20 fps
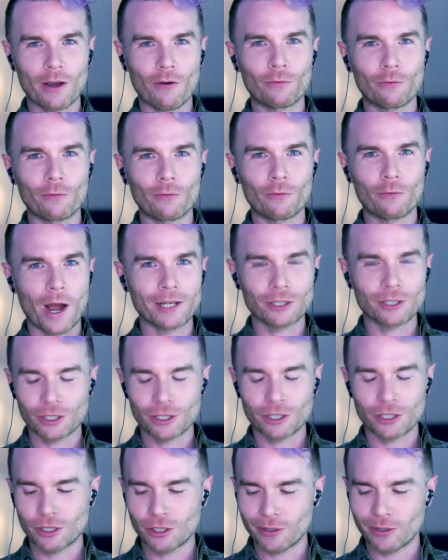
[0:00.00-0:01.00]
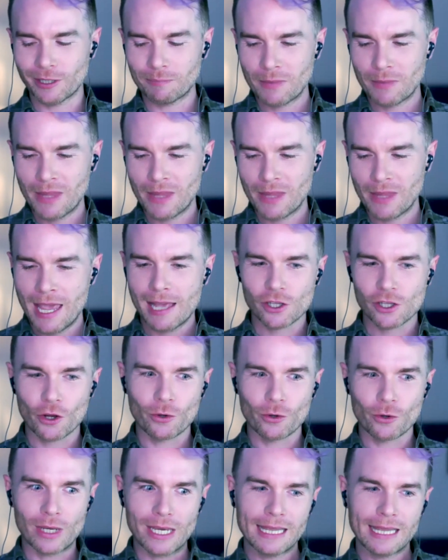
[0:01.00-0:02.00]
of why you shouldn't do it.
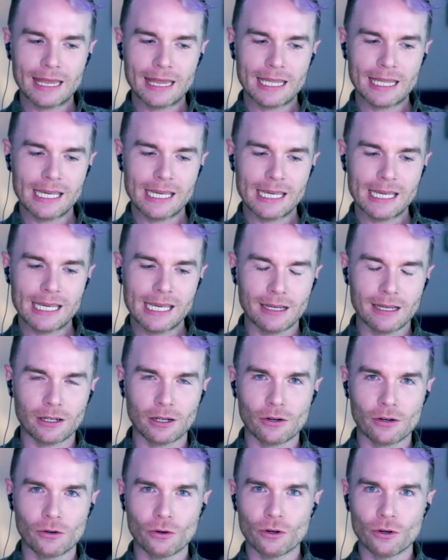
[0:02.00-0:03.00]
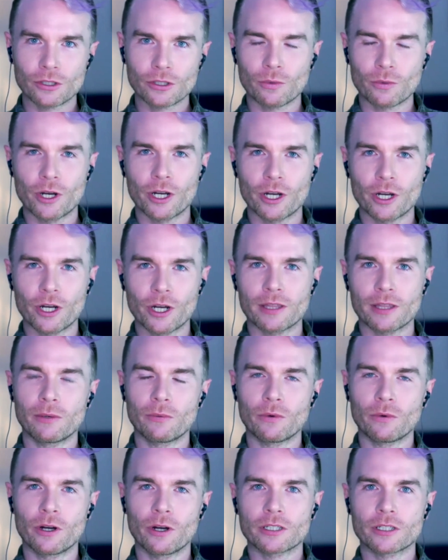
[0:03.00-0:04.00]
So in the coursework that we
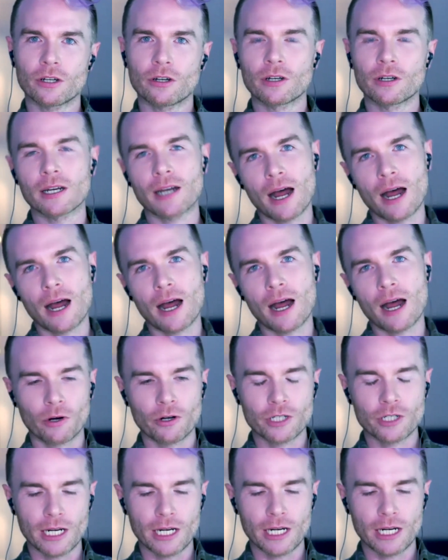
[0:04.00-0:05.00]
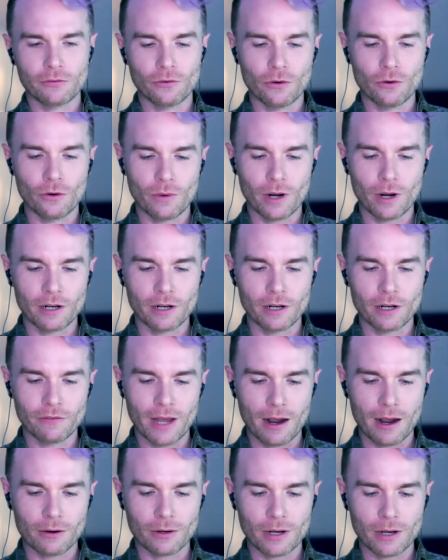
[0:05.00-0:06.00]
worked on at Harness Projects for one of
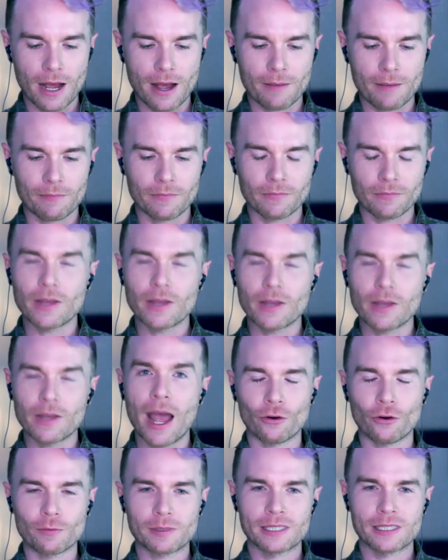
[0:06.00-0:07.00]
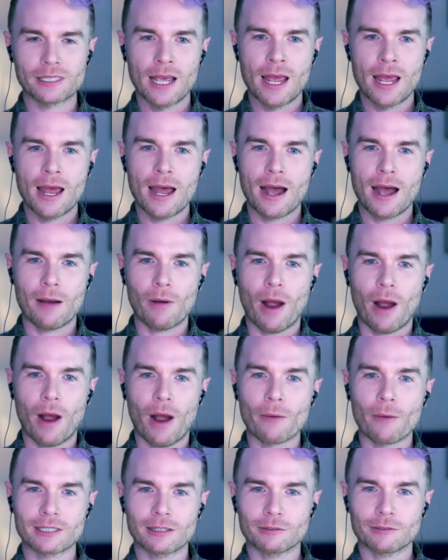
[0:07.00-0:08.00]
our groups, I
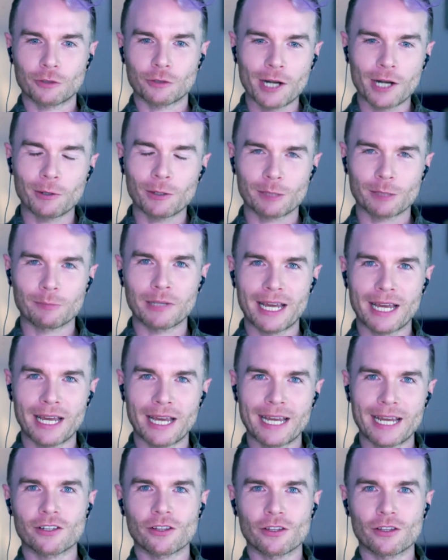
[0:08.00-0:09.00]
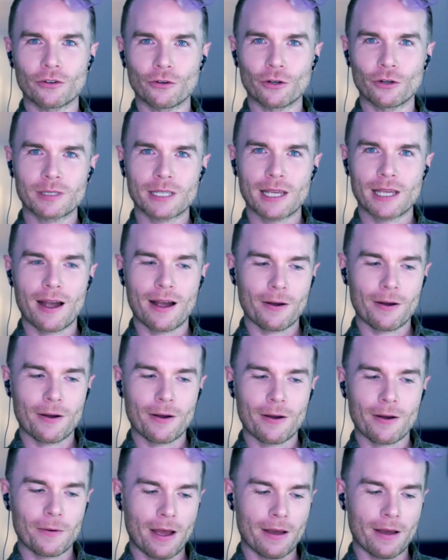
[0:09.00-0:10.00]
was trying to explain to the groups how,
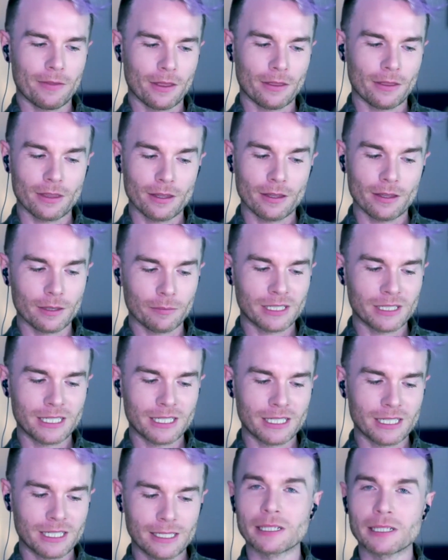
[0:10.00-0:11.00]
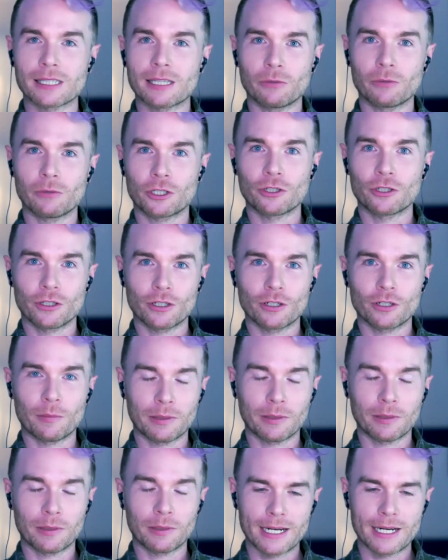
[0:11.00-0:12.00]
the participants, that we shouldn't
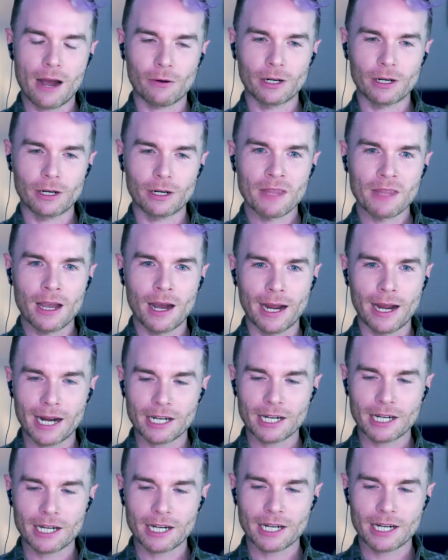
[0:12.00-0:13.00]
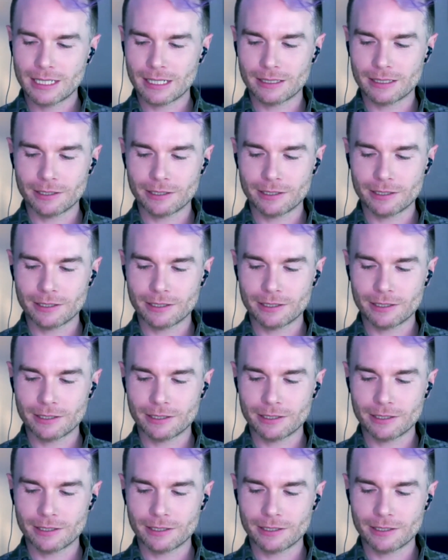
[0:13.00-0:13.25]
apply now. And I actually did a